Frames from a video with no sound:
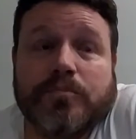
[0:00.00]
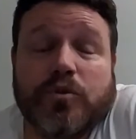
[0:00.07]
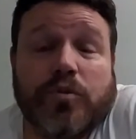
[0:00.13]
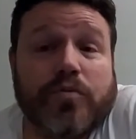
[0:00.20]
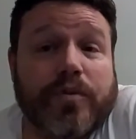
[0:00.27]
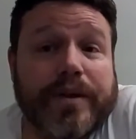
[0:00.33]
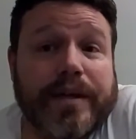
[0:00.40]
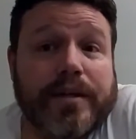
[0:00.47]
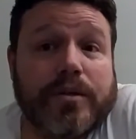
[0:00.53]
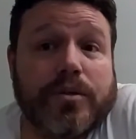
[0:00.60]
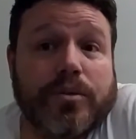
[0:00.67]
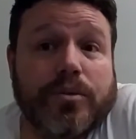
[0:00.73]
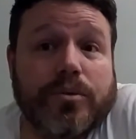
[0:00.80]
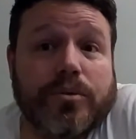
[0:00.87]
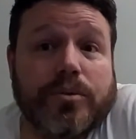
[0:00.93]
Don't forget
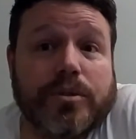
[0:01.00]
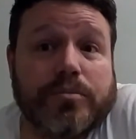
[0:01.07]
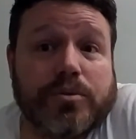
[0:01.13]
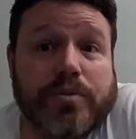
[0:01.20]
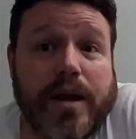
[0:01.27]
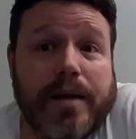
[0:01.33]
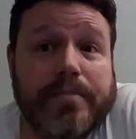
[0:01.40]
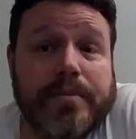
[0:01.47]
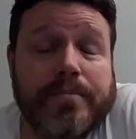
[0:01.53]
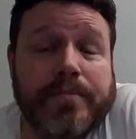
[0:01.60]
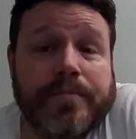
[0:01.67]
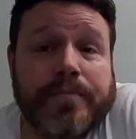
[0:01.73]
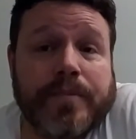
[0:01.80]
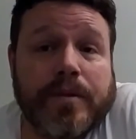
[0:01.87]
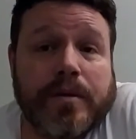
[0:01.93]
to subscribe,
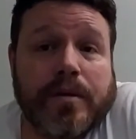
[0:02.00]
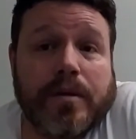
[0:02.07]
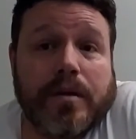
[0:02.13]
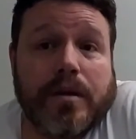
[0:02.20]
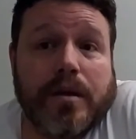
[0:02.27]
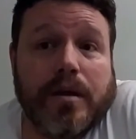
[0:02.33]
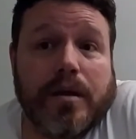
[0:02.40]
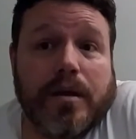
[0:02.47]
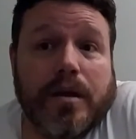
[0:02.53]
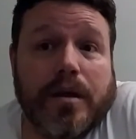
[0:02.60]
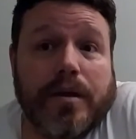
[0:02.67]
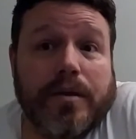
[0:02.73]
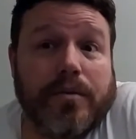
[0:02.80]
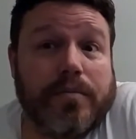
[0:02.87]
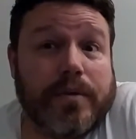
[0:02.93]

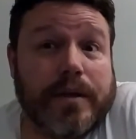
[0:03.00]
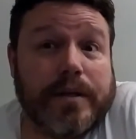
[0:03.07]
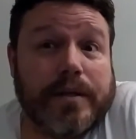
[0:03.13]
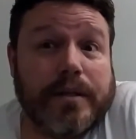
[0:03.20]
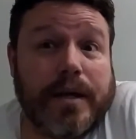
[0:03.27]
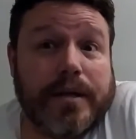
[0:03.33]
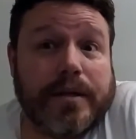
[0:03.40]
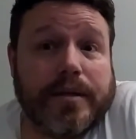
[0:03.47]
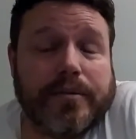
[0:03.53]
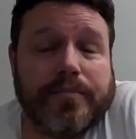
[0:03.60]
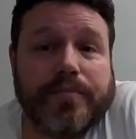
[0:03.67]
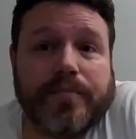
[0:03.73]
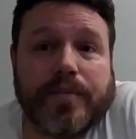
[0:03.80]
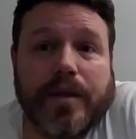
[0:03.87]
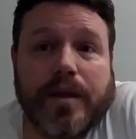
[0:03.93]
and don't forget to like.
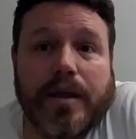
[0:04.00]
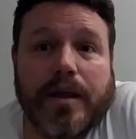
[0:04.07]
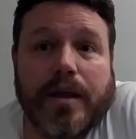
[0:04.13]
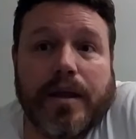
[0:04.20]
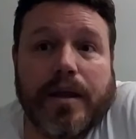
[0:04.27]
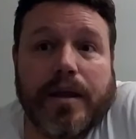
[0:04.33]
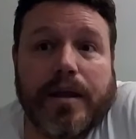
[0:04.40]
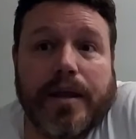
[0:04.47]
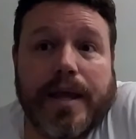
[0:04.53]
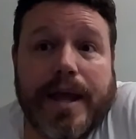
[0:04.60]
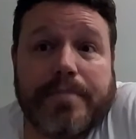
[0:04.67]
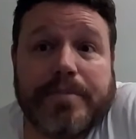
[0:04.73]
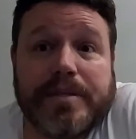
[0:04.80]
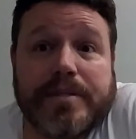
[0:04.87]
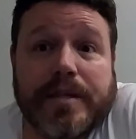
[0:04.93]
And
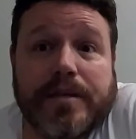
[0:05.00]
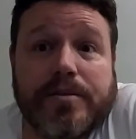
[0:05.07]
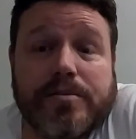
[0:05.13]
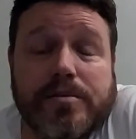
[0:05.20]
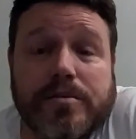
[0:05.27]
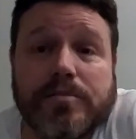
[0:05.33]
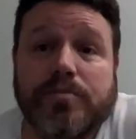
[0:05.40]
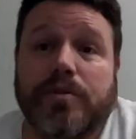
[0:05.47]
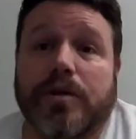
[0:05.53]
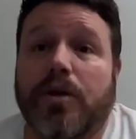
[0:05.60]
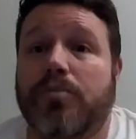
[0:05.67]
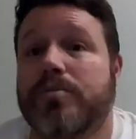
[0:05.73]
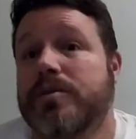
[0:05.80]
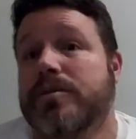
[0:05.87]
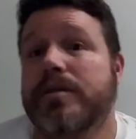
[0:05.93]
happy sails. We
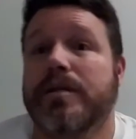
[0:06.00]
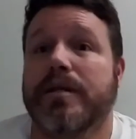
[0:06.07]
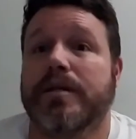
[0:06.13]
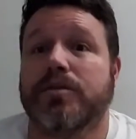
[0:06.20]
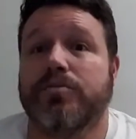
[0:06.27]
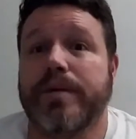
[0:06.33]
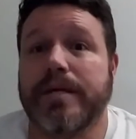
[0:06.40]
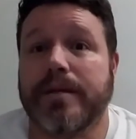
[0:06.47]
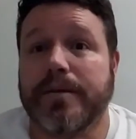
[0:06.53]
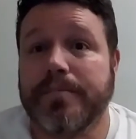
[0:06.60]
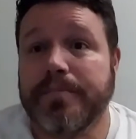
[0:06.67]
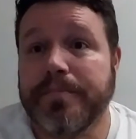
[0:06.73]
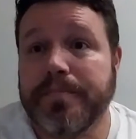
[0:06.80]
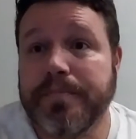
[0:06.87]
hope to see you next week.